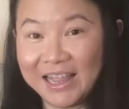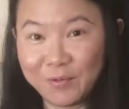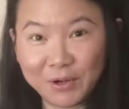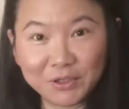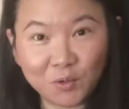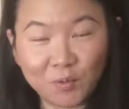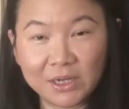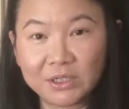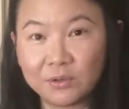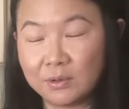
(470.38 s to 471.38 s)
and then we also
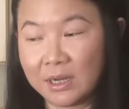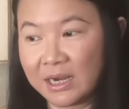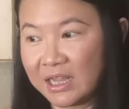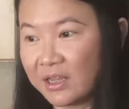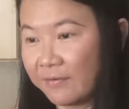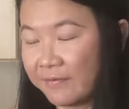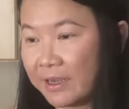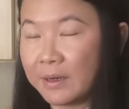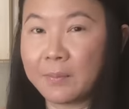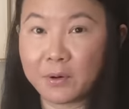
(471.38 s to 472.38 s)
went to another
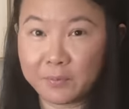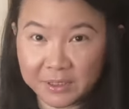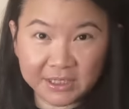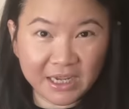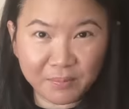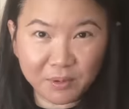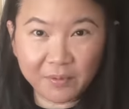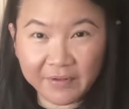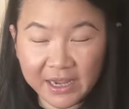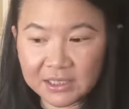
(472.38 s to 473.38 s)
event like Burmese temple
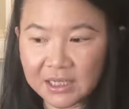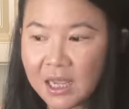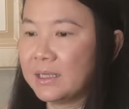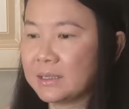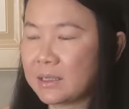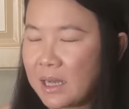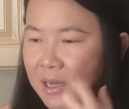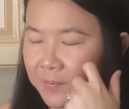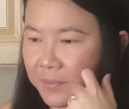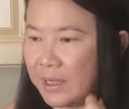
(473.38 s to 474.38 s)
events. It's
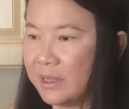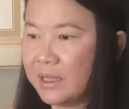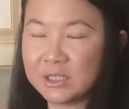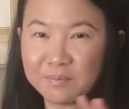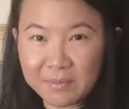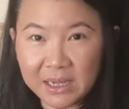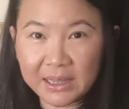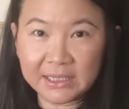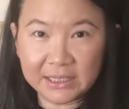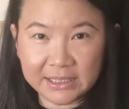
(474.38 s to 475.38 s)
um in this month
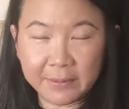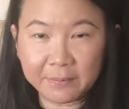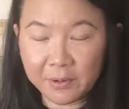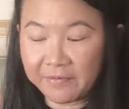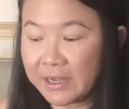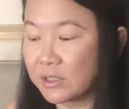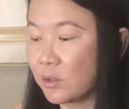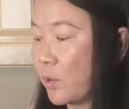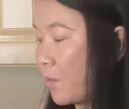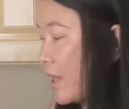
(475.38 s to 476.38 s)
It's a temple event. So we